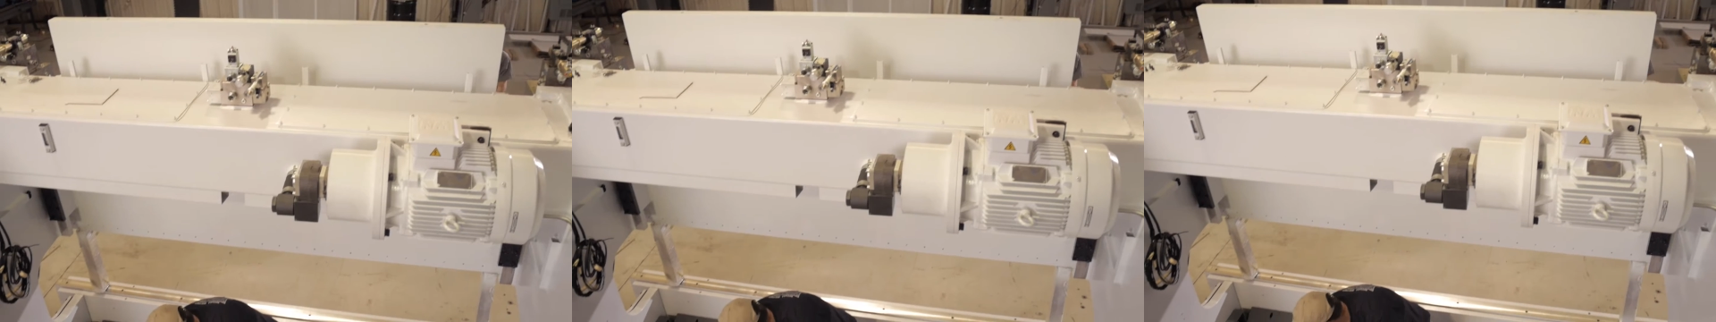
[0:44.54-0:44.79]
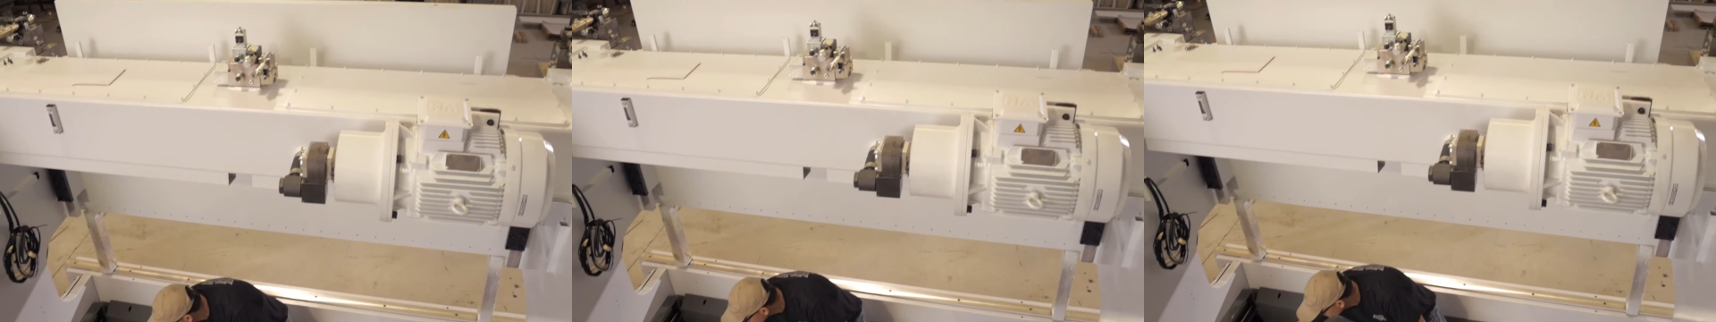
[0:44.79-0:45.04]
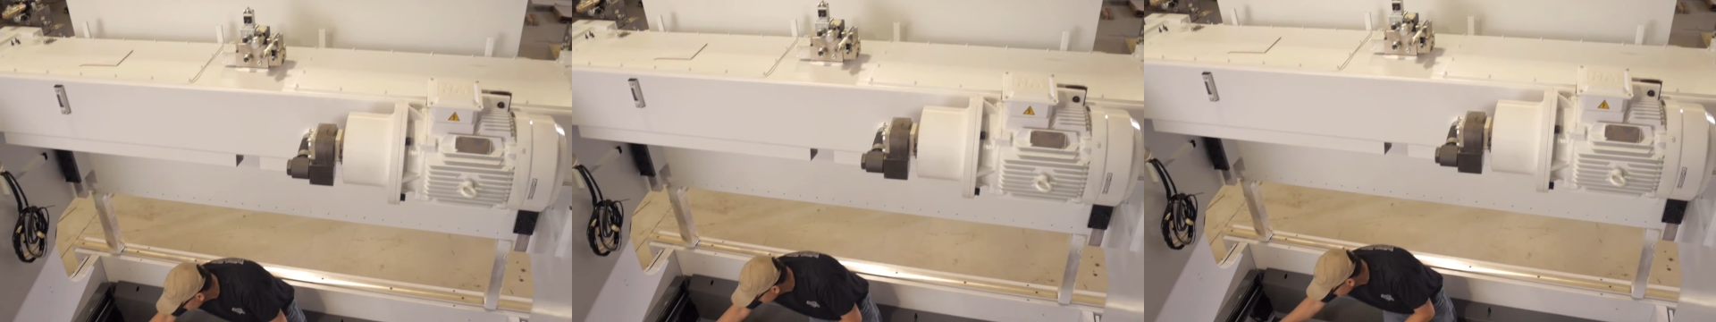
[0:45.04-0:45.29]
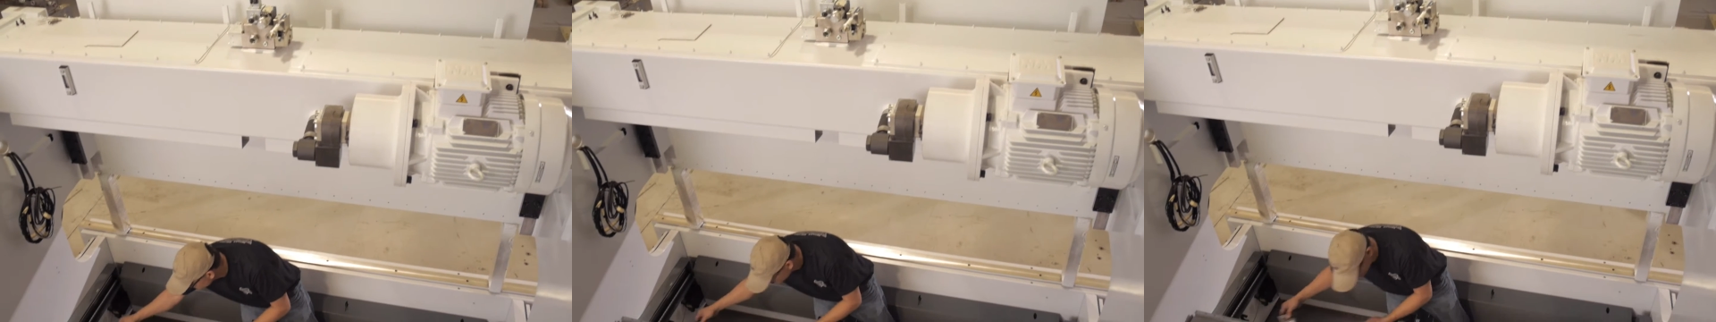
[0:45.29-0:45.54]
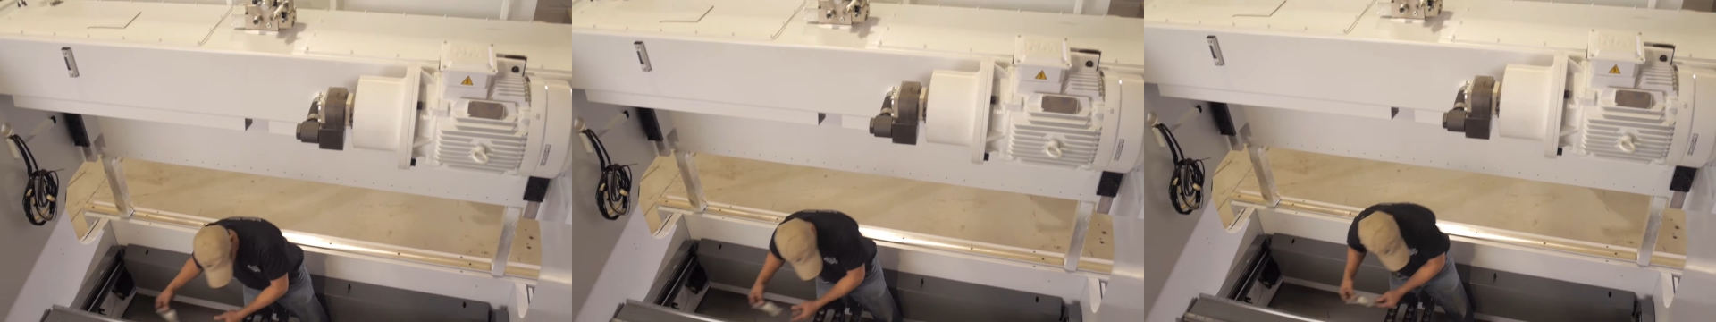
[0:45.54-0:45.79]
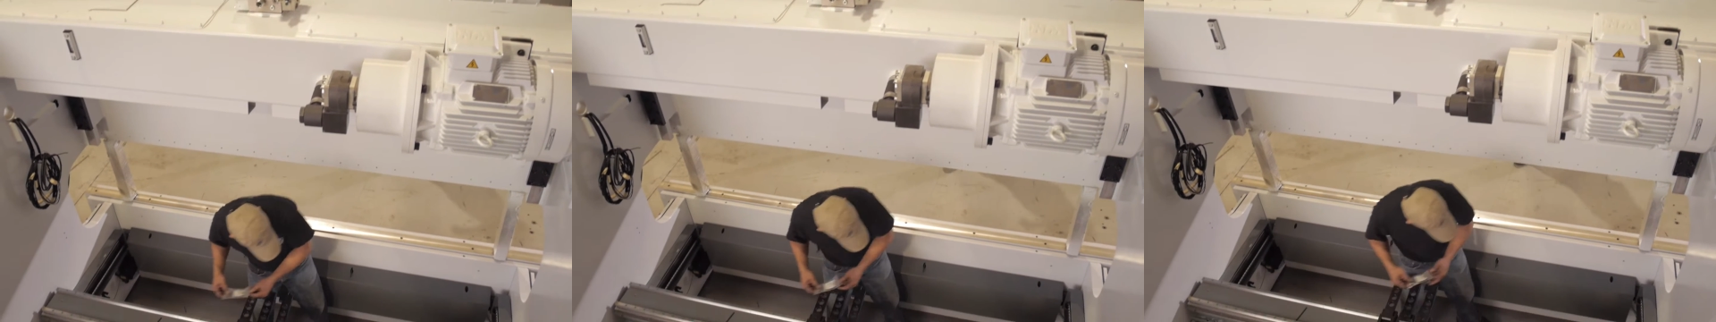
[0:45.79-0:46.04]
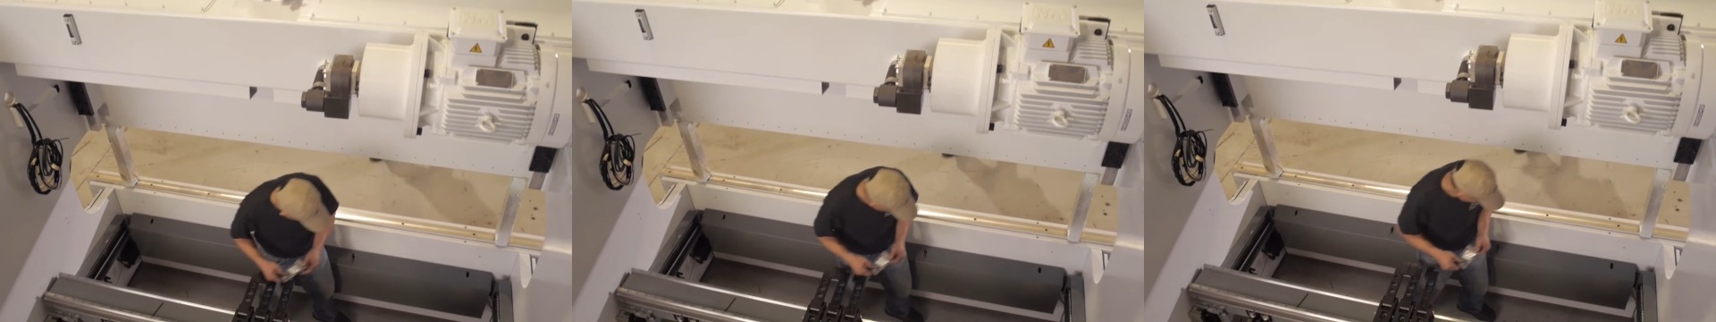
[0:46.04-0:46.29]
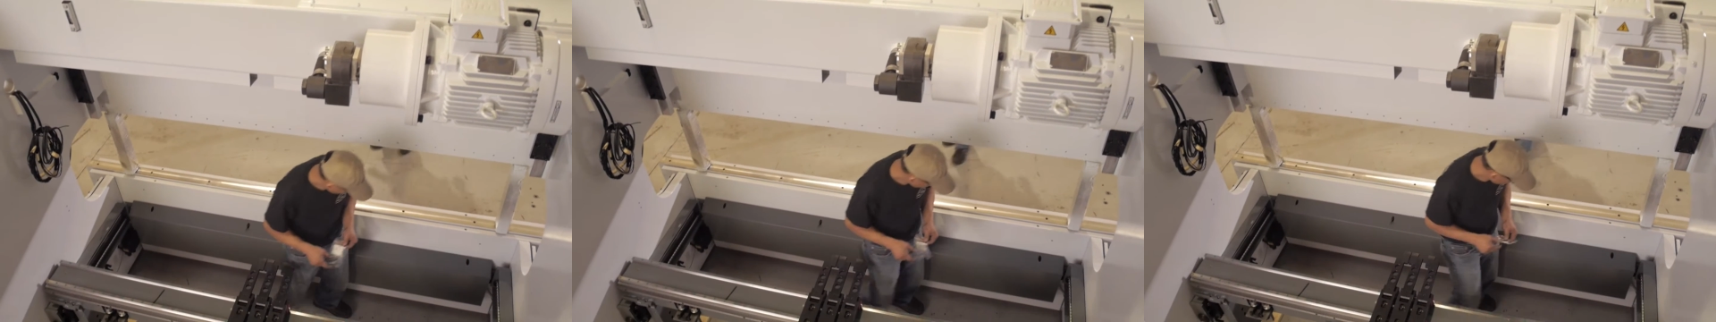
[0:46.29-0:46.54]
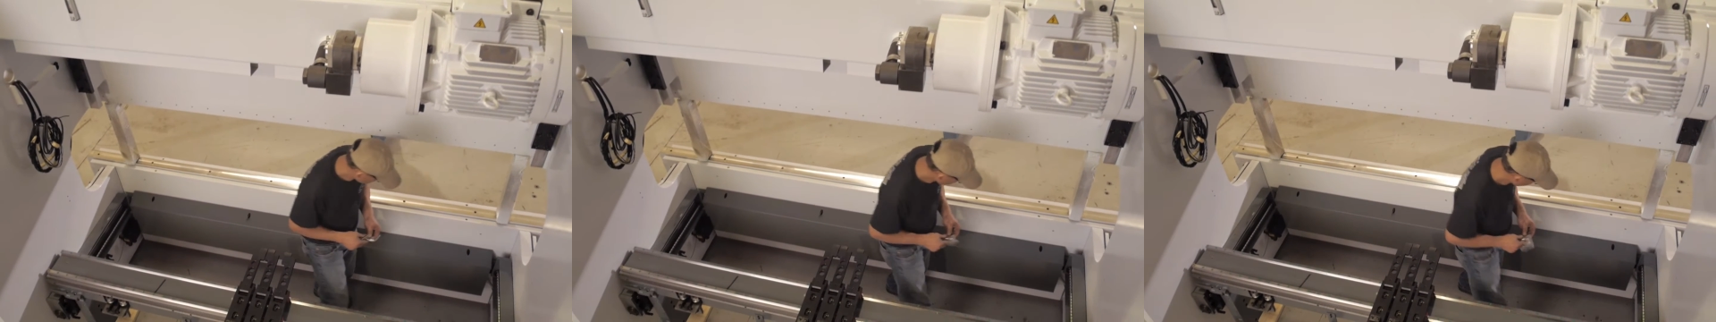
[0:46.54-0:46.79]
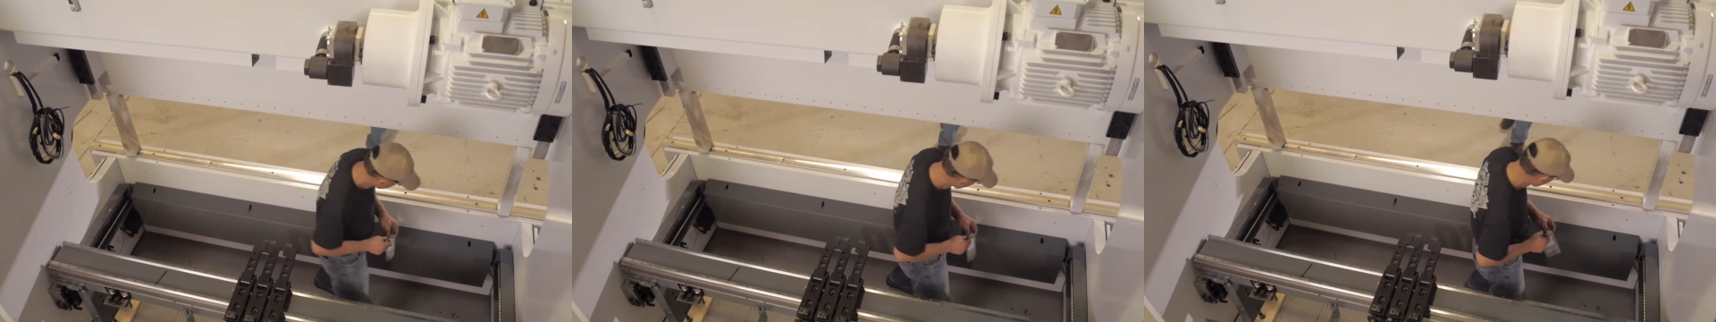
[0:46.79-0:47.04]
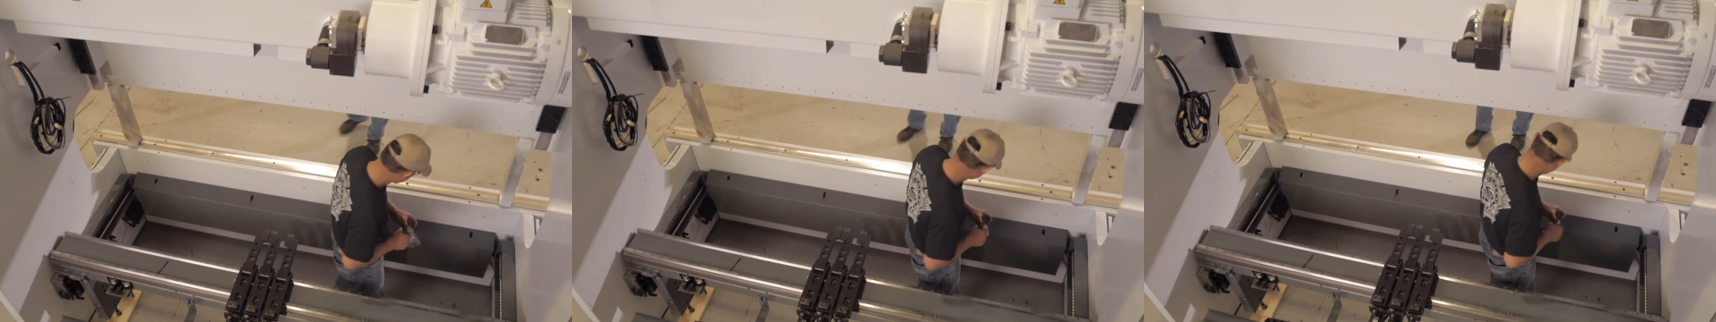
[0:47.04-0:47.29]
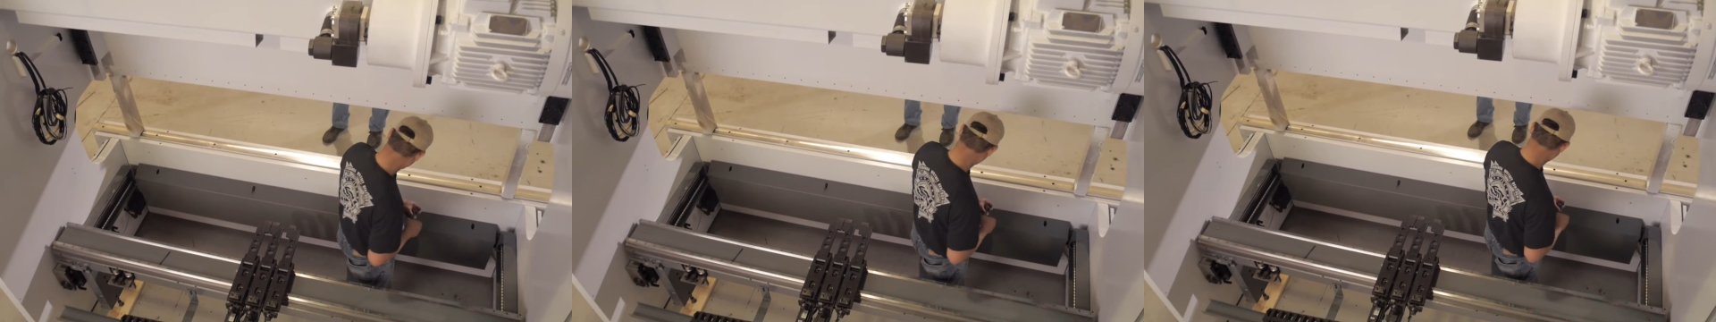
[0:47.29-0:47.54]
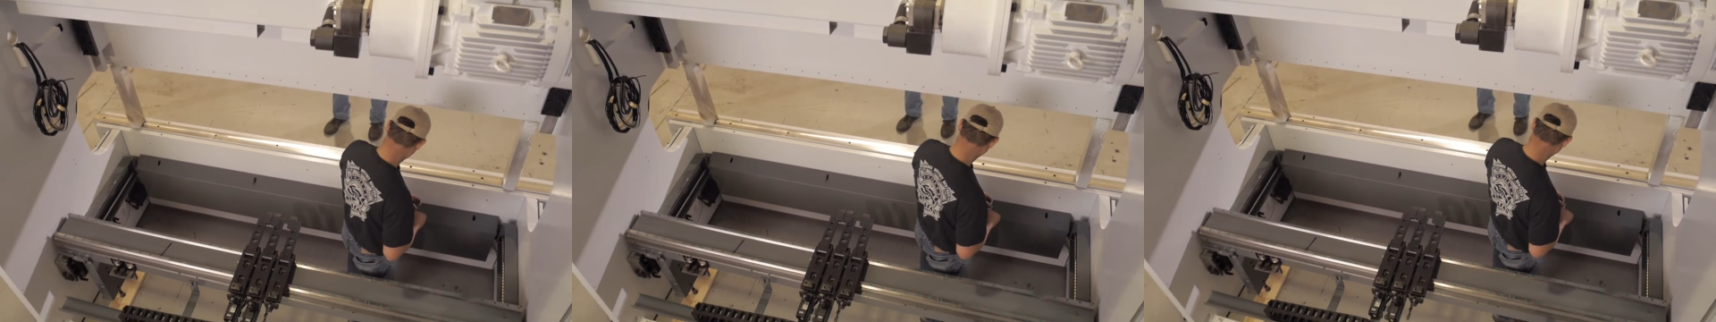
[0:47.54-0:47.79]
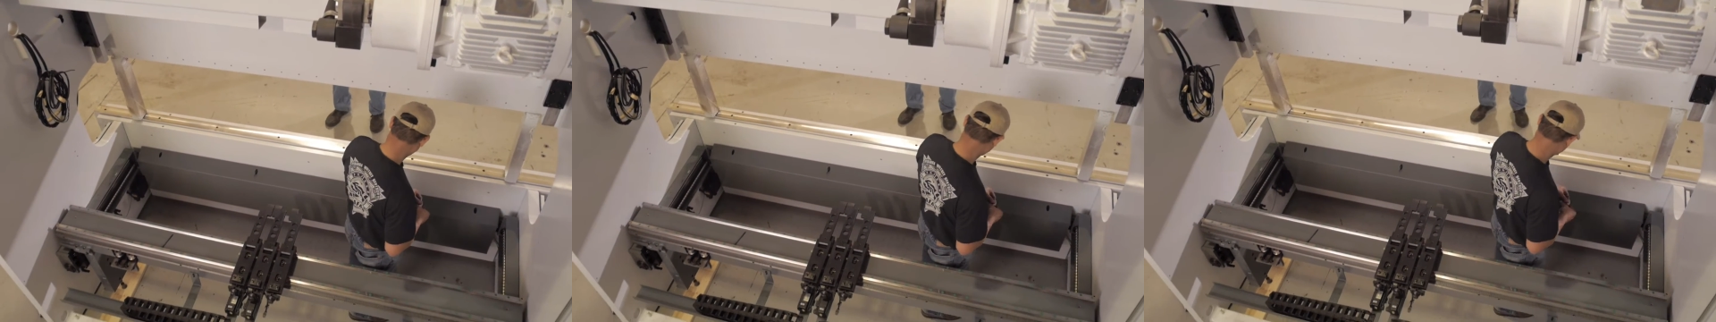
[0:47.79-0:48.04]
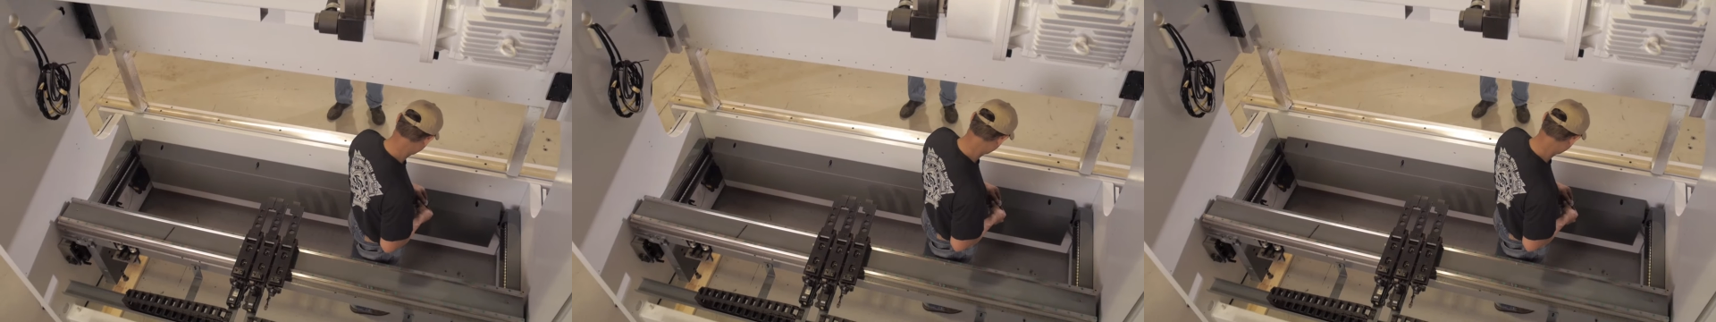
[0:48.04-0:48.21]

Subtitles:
[unreadable: no face in view]